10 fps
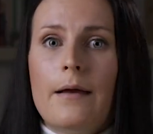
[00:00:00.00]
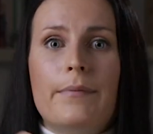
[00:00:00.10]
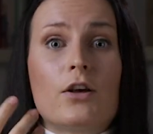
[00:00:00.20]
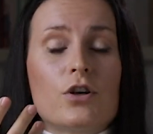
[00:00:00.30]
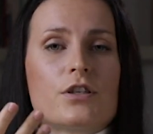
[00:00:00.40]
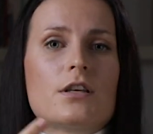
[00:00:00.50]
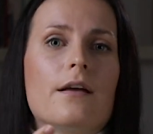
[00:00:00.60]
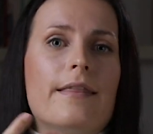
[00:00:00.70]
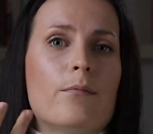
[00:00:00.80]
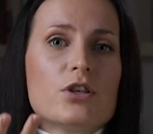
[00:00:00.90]
Because
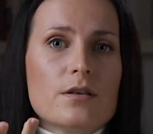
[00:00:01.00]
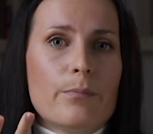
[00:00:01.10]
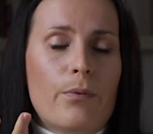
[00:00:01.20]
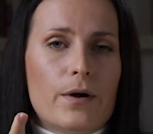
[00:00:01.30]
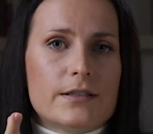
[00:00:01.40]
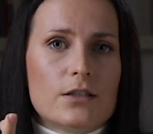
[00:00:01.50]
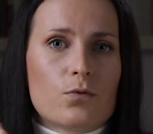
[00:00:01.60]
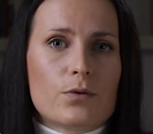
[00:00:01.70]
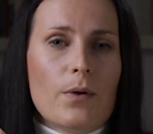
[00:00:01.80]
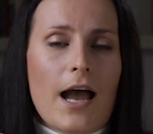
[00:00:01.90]
the most
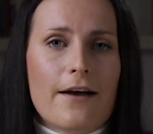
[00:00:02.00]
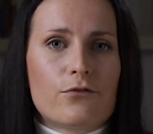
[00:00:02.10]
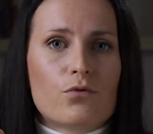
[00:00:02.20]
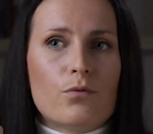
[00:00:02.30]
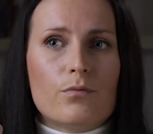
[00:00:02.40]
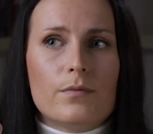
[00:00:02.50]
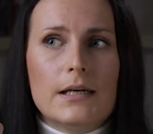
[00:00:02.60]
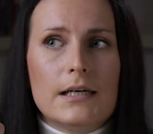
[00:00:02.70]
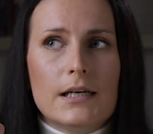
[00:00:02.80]
important, what we have to